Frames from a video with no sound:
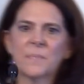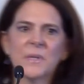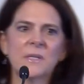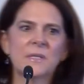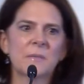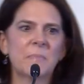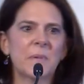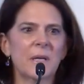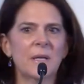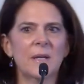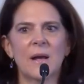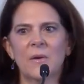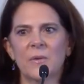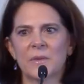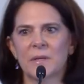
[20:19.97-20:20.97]
big debate
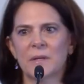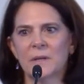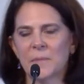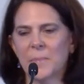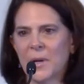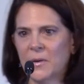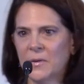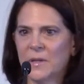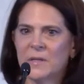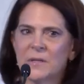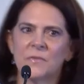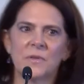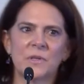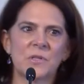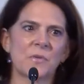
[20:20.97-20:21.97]
out there about
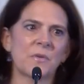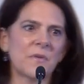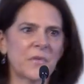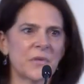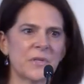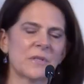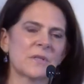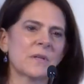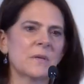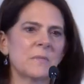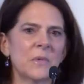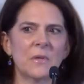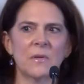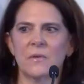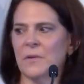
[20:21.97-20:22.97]
individual versus
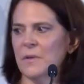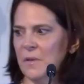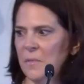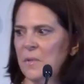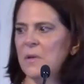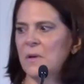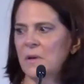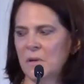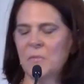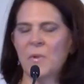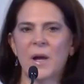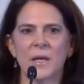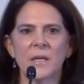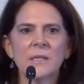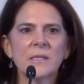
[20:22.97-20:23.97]
communal community
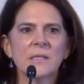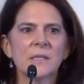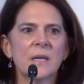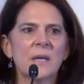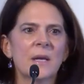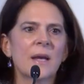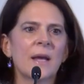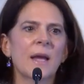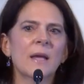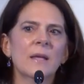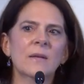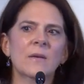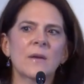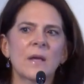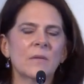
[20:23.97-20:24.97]
rights.
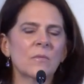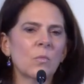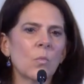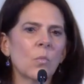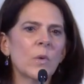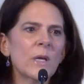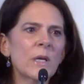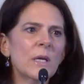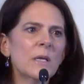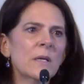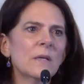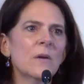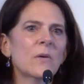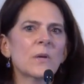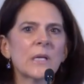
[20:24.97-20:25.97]
And, and we,
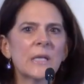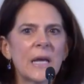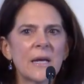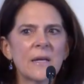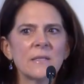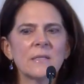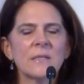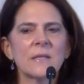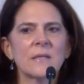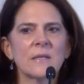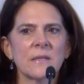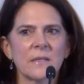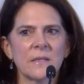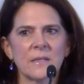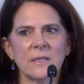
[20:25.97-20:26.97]
you know, Cadasta
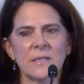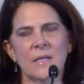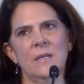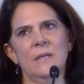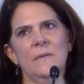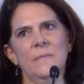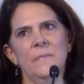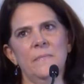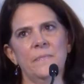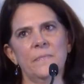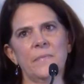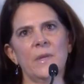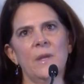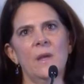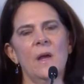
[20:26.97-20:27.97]
is
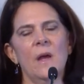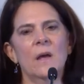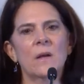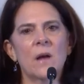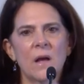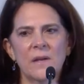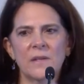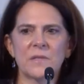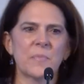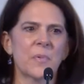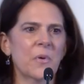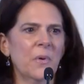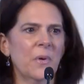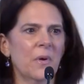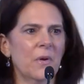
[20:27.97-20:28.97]
an honest
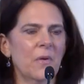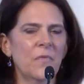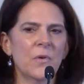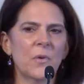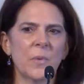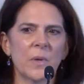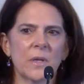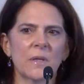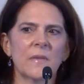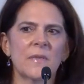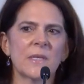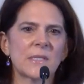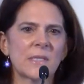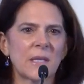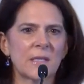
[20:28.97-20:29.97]
broker, if you will, in
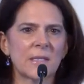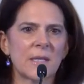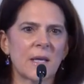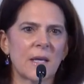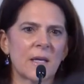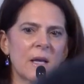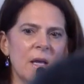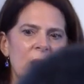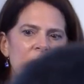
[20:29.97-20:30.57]
the sense that